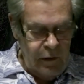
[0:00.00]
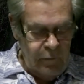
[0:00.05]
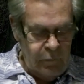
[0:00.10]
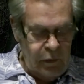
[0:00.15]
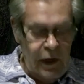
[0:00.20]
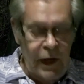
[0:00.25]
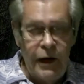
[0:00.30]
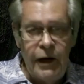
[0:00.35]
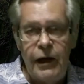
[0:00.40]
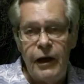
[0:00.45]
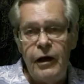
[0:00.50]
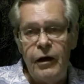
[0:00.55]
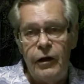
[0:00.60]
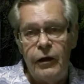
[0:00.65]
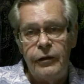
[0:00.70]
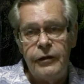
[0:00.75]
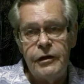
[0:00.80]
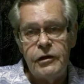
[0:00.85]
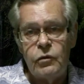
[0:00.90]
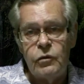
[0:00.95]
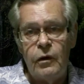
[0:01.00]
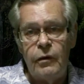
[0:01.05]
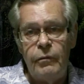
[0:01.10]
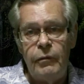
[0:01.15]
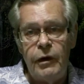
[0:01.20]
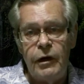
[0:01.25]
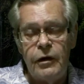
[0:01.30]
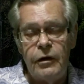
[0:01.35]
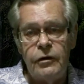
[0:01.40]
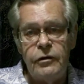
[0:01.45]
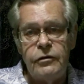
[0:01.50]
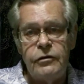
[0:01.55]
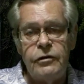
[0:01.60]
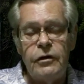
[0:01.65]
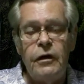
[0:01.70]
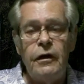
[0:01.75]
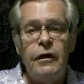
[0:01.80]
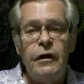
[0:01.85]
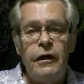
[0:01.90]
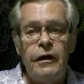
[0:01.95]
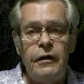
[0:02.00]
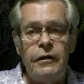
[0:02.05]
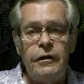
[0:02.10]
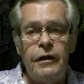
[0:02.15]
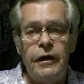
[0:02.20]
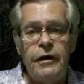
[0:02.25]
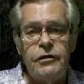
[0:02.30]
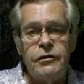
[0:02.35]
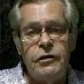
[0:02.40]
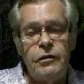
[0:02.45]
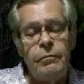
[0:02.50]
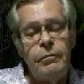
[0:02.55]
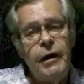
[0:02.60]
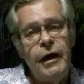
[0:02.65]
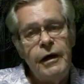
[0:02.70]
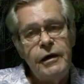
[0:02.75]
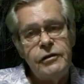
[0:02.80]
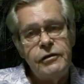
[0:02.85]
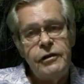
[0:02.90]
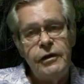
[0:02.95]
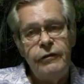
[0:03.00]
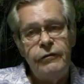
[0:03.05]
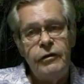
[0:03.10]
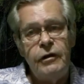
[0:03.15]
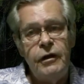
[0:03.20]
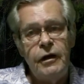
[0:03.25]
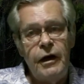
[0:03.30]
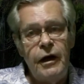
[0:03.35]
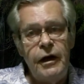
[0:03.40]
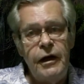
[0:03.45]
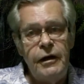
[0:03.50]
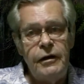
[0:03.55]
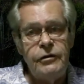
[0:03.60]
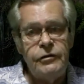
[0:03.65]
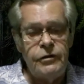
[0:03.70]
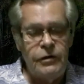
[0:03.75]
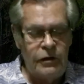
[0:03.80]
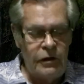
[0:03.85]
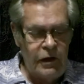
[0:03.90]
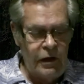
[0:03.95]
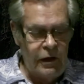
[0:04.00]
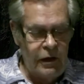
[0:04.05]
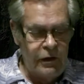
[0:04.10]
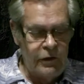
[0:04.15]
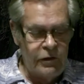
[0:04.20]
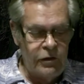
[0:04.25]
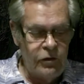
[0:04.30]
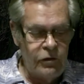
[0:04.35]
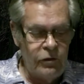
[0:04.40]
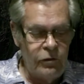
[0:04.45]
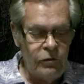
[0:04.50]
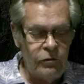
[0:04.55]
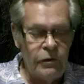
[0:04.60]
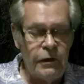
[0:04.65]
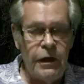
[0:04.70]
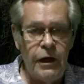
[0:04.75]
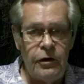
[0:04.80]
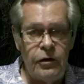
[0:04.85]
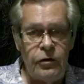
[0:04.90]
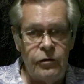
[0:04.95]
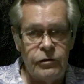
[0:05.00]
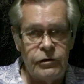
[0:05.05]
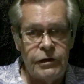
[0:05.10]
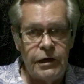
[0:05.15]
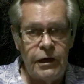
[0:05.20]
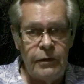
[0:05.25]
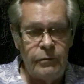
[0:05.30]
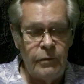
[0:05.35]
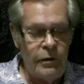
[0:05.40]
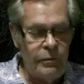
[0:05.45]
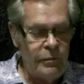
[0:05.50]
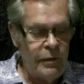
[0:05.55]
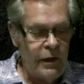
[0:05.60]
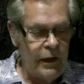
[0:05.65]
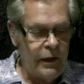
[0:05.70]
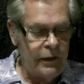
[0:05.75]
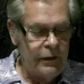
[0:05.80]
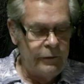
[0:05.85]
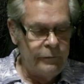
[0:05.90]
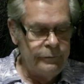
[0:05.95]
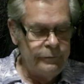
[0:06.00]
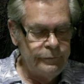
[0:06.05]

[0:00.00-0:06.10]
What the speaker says: plan ahead on this one because it takes the bank 7 days to get your statement back.